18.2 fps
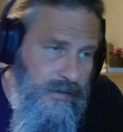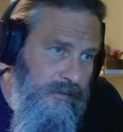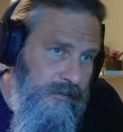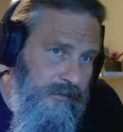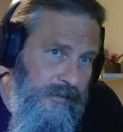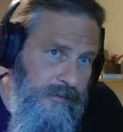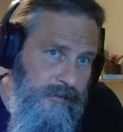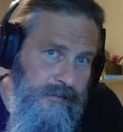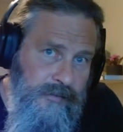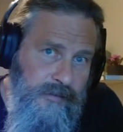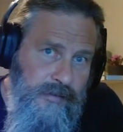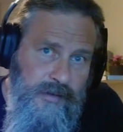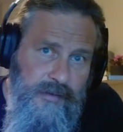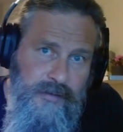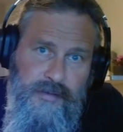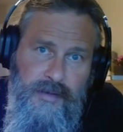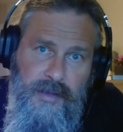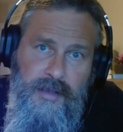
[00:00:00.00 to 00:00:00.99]
And if
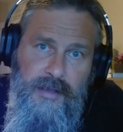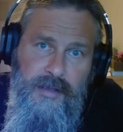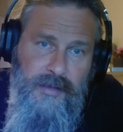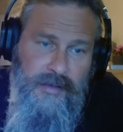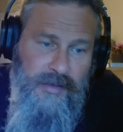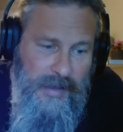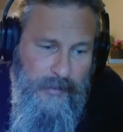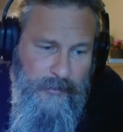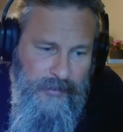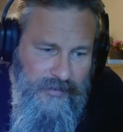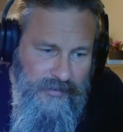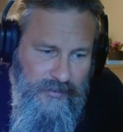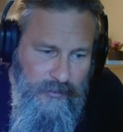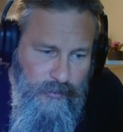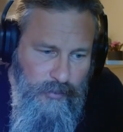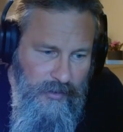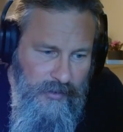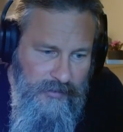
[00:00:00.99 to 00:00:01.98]
these
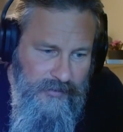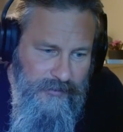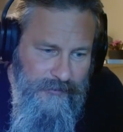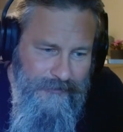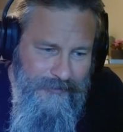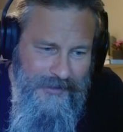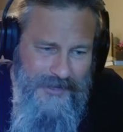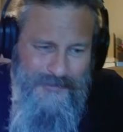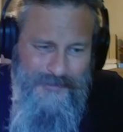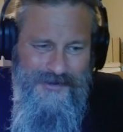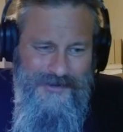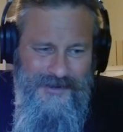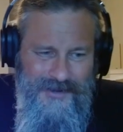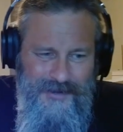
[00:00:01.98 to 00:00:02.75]
chemists, Pons and Fleischmann,